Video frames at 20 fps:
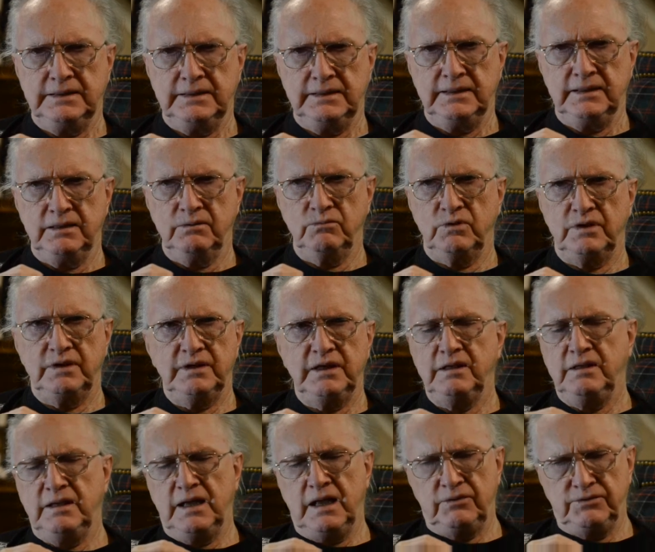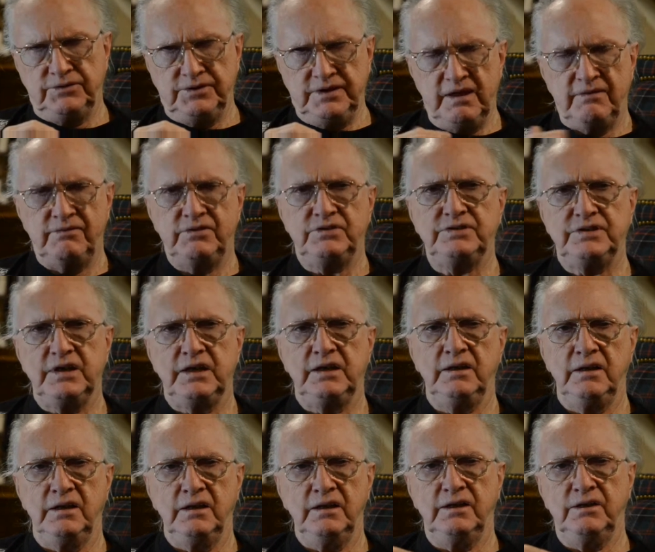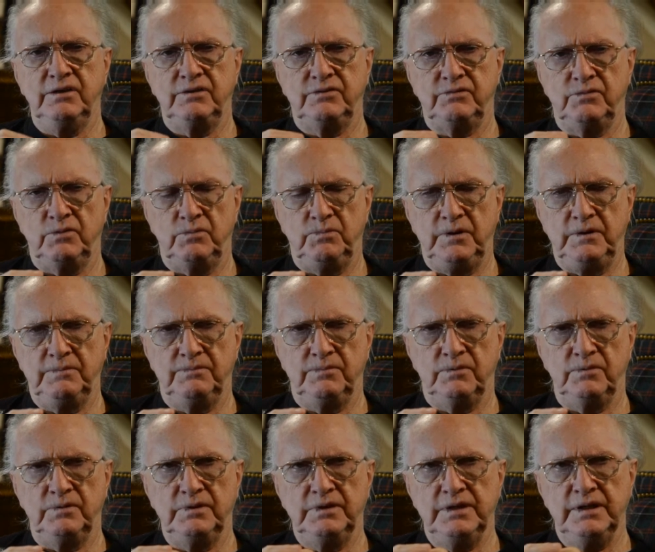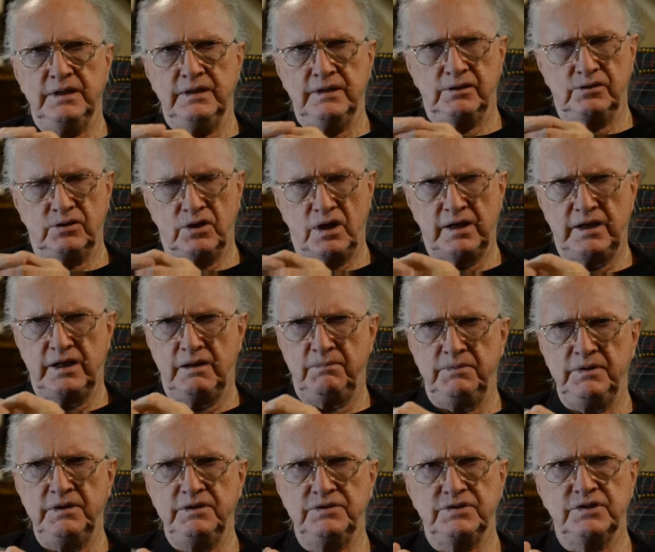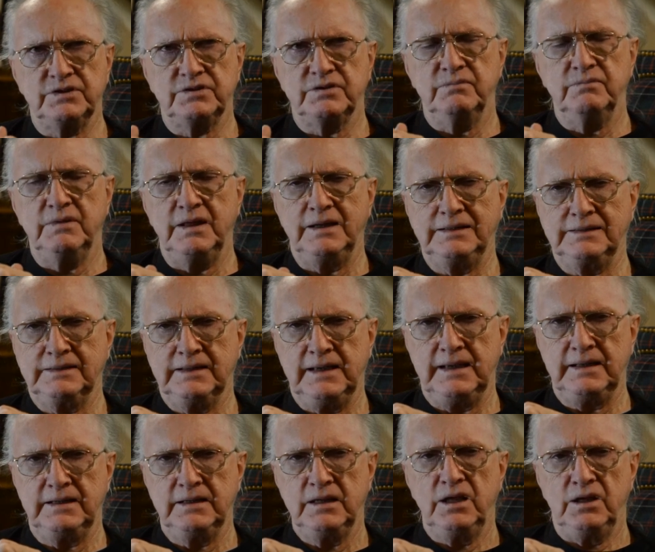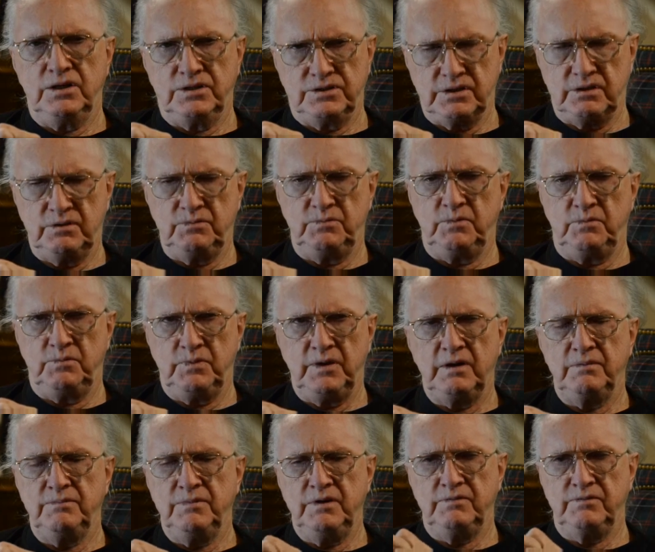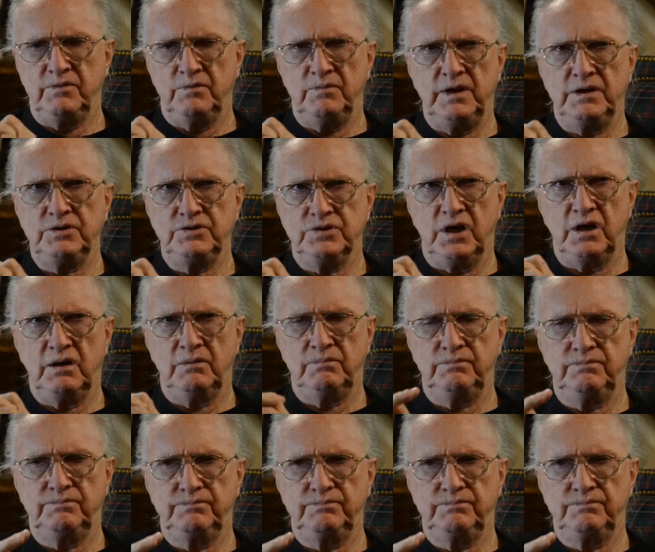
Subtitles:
and how devastating it is for people caught up in a system like that. So it prepared me for my job,